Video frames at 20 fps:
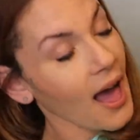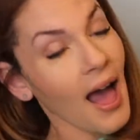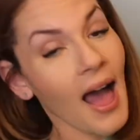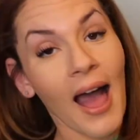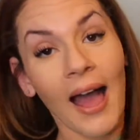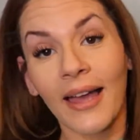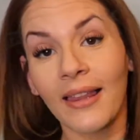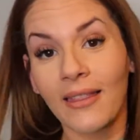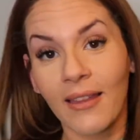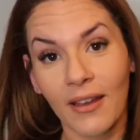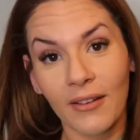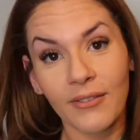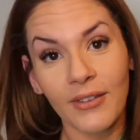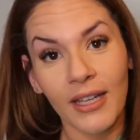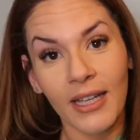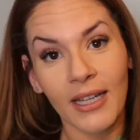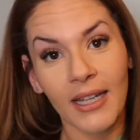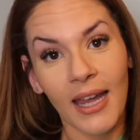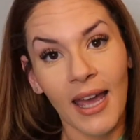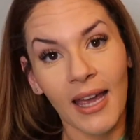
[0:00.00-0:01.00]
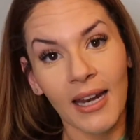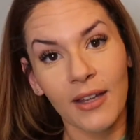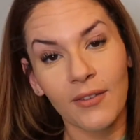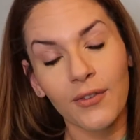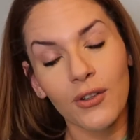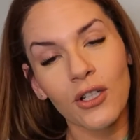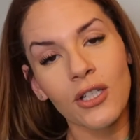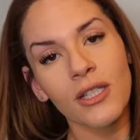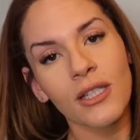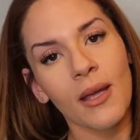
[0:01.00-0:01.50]
I love it. And if
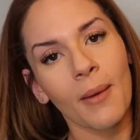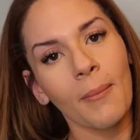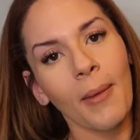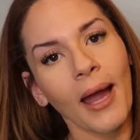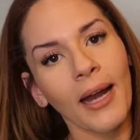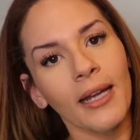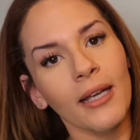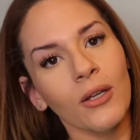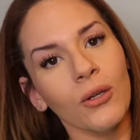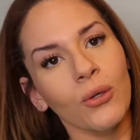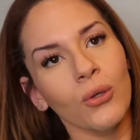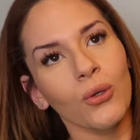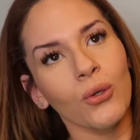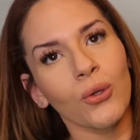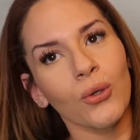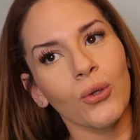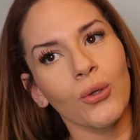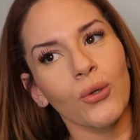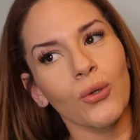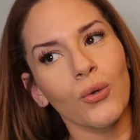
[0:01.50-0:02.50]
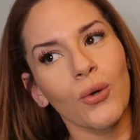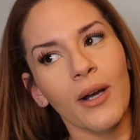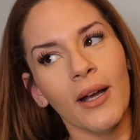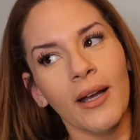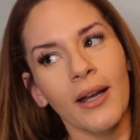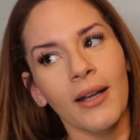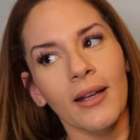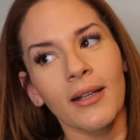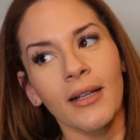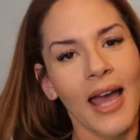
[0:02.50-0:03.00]
you're somebody who
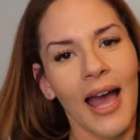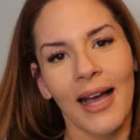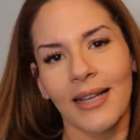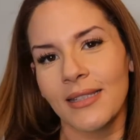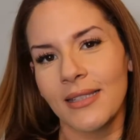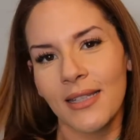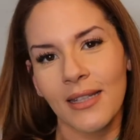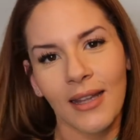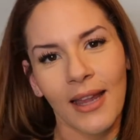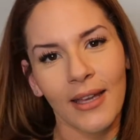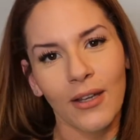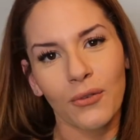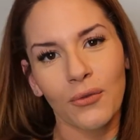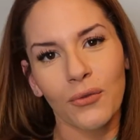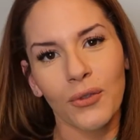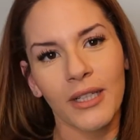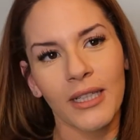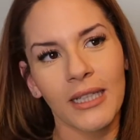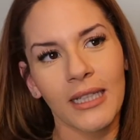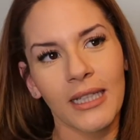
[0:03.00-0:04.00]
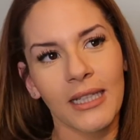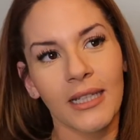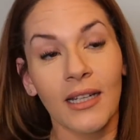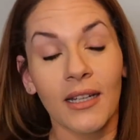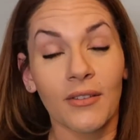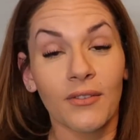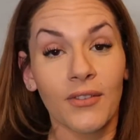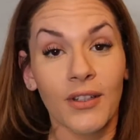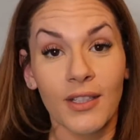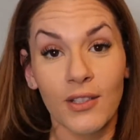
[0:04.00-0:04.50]
has to like really
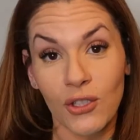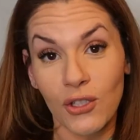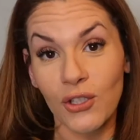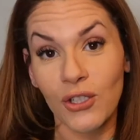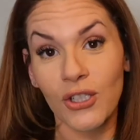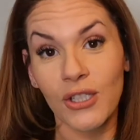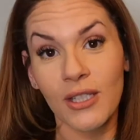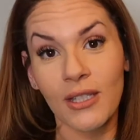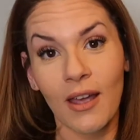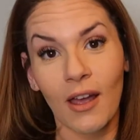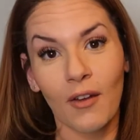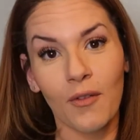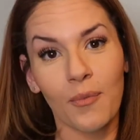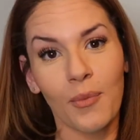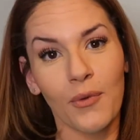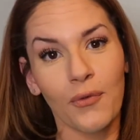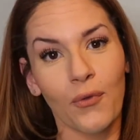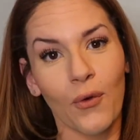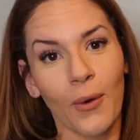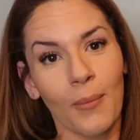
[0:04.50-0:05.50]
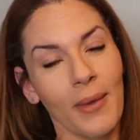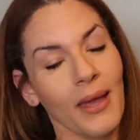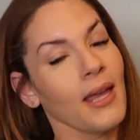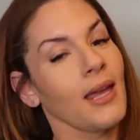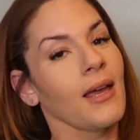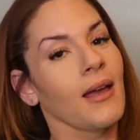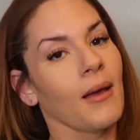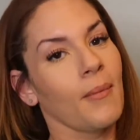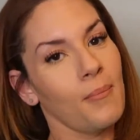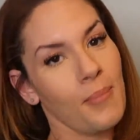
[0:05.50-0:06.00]
convince yourself before
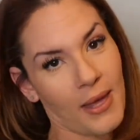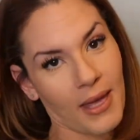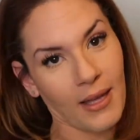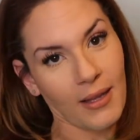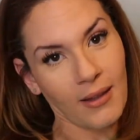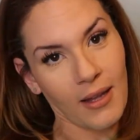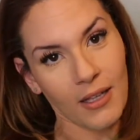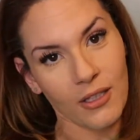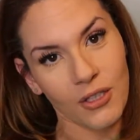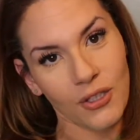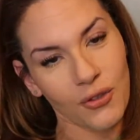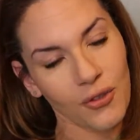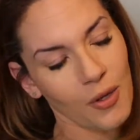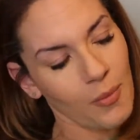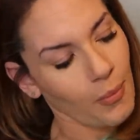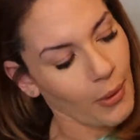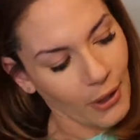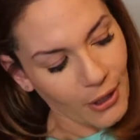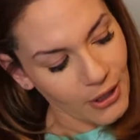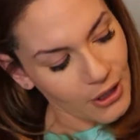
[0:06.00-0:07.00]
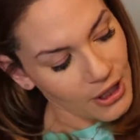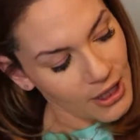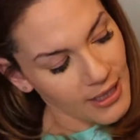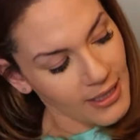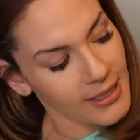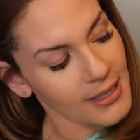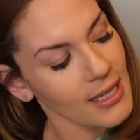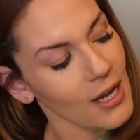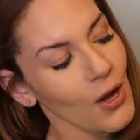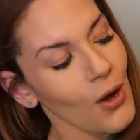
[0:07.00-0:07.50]
making a big luxury
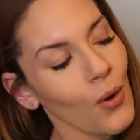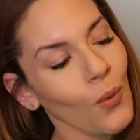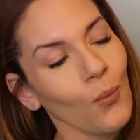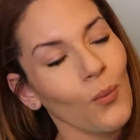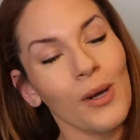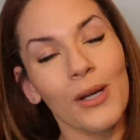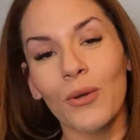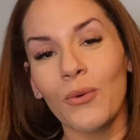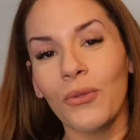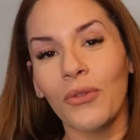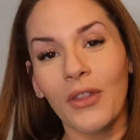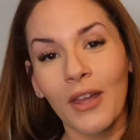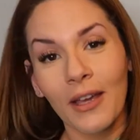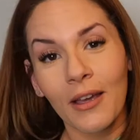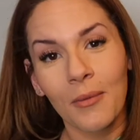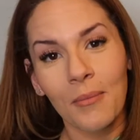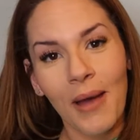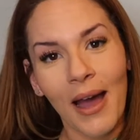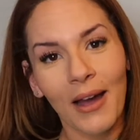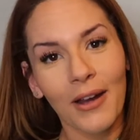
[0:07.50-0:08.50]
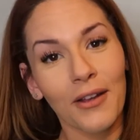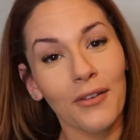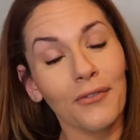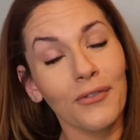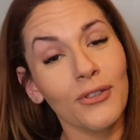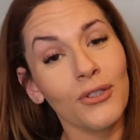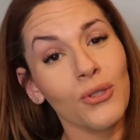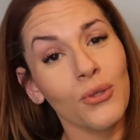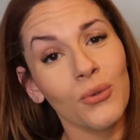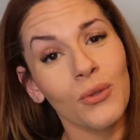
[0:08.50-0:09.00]
purchase, when you think about it,
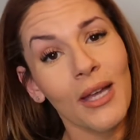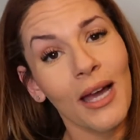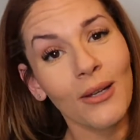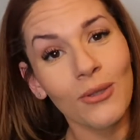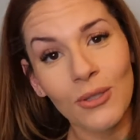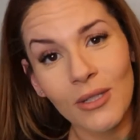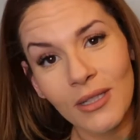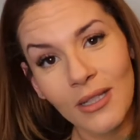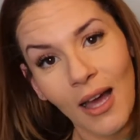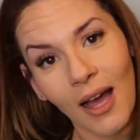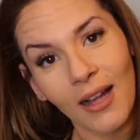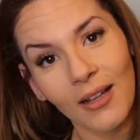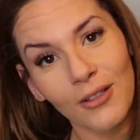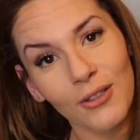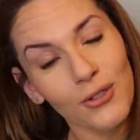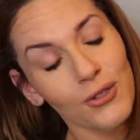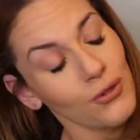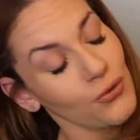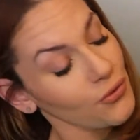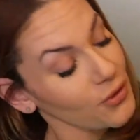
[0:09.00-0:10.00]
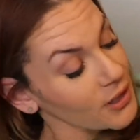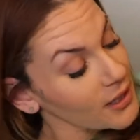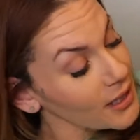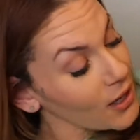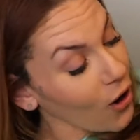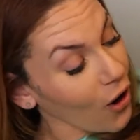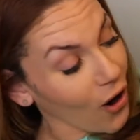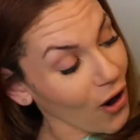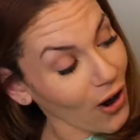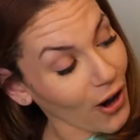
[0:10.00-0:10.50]
for $2,000, you
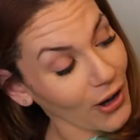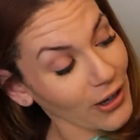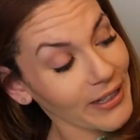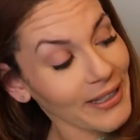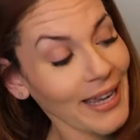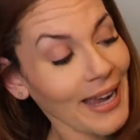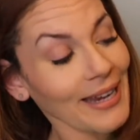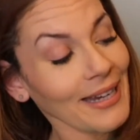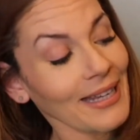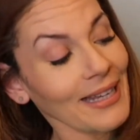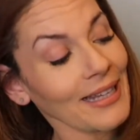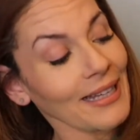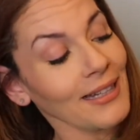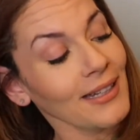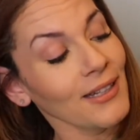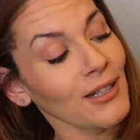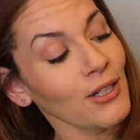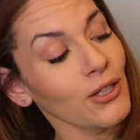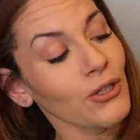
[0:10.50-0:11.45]
really are getting